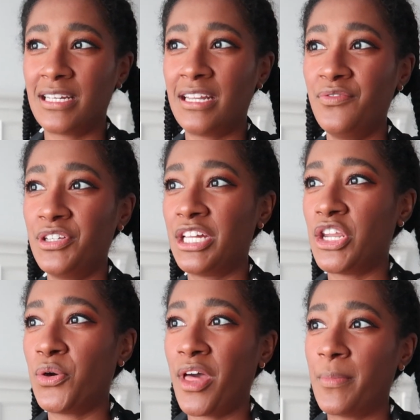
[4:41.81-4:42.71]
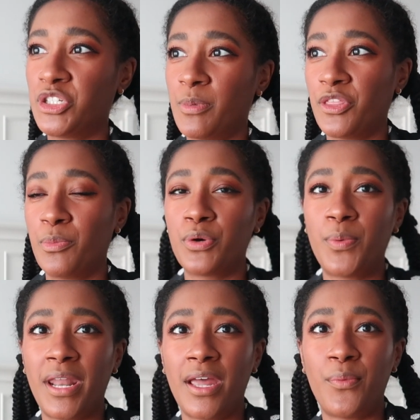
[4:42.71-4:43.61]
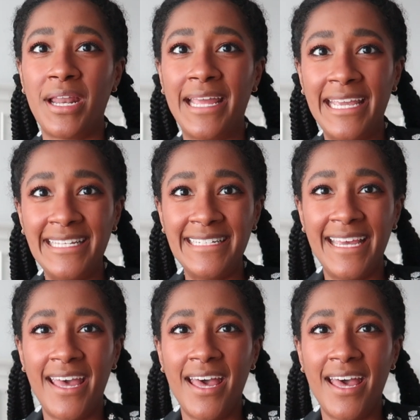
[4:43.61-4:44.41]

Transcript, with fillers: I didn't really know that much about the book when I went in.